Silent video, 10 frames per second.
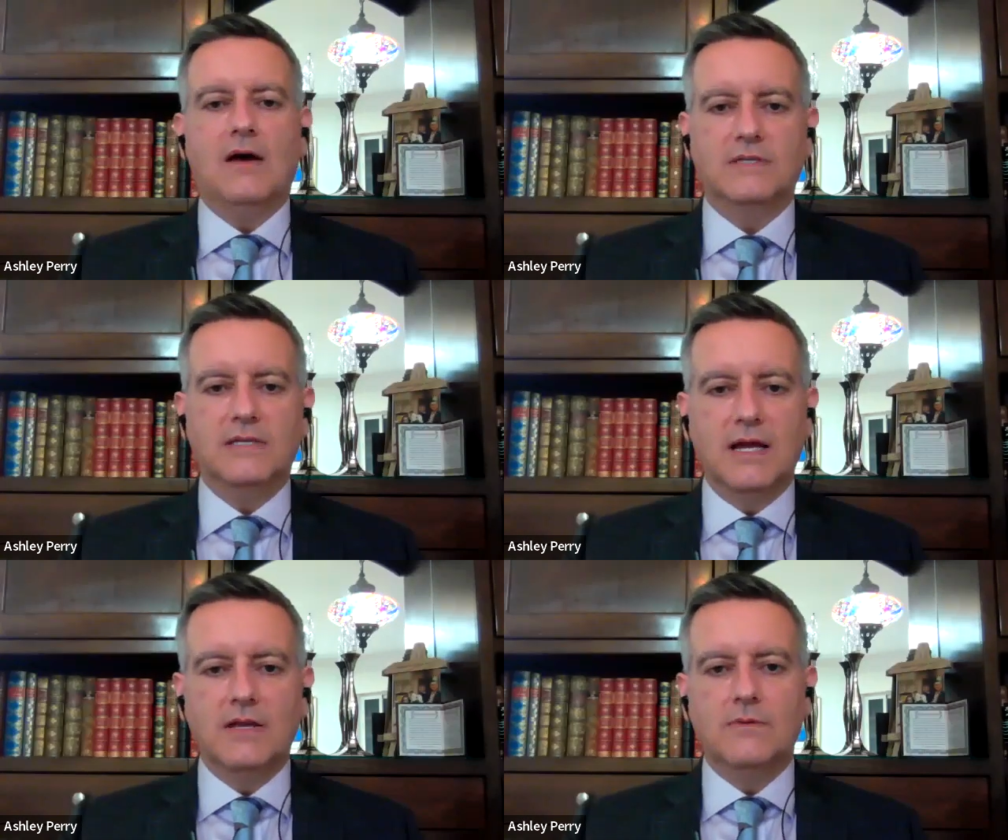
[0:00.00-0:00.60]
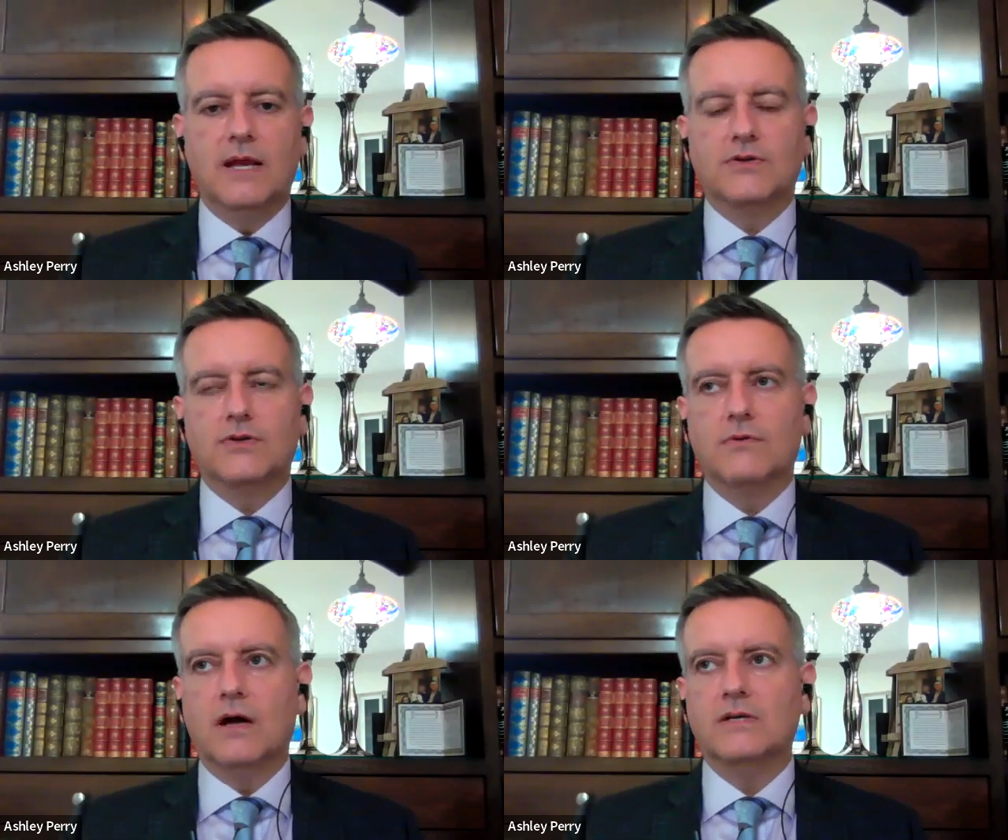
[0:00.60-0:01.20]
How dare you
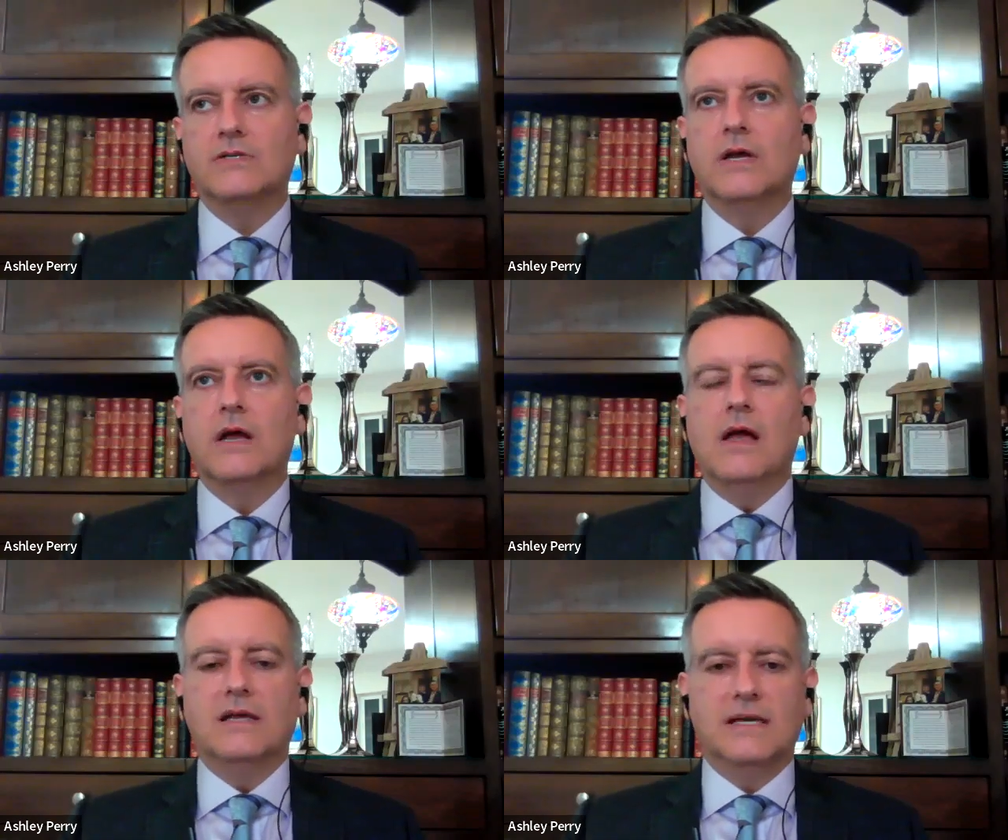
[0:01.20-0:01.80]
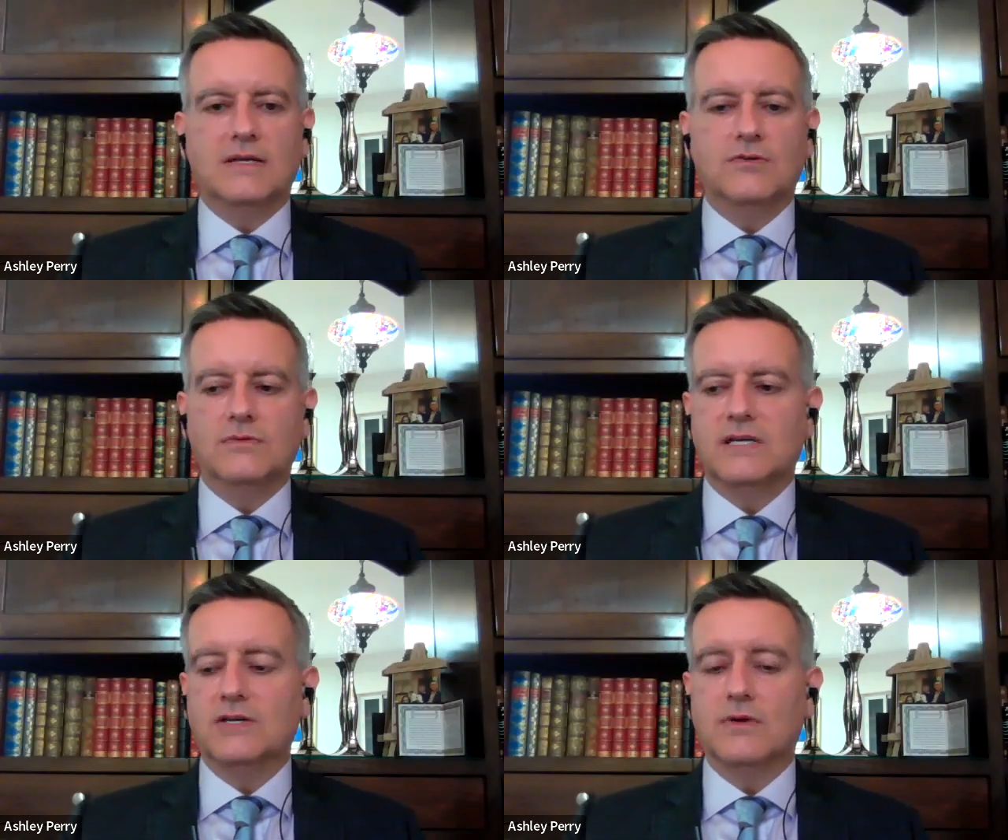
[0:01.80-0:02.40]
lecture us, etc.,
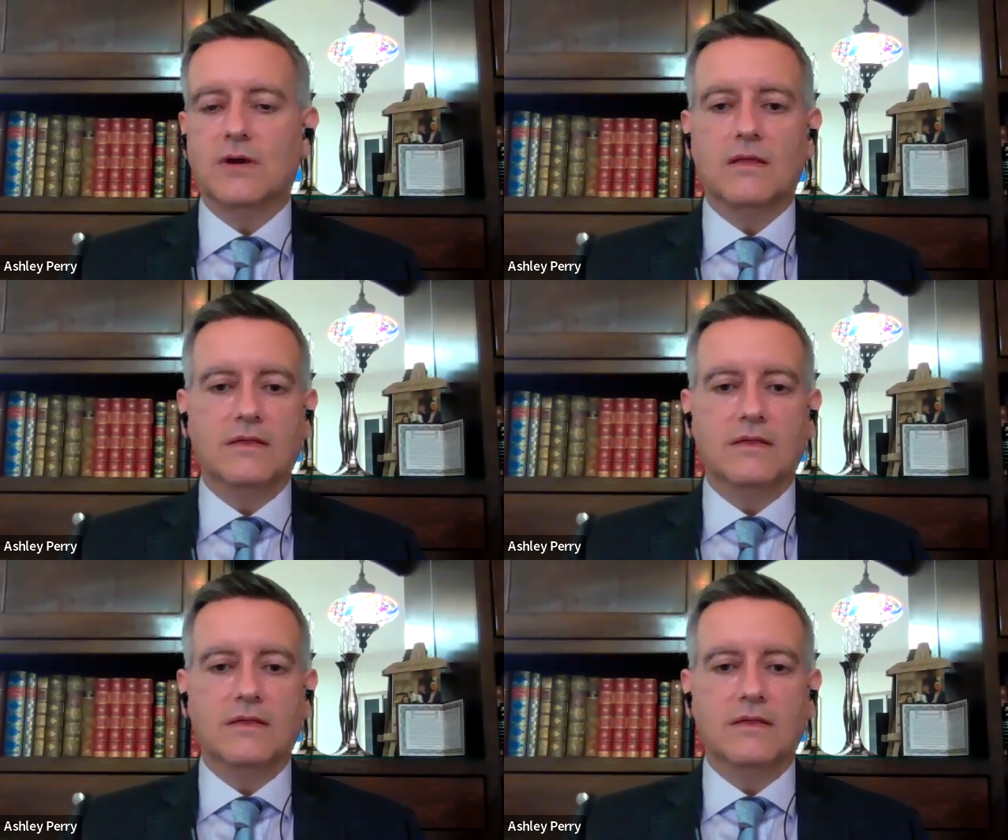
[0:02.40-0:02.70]
etc.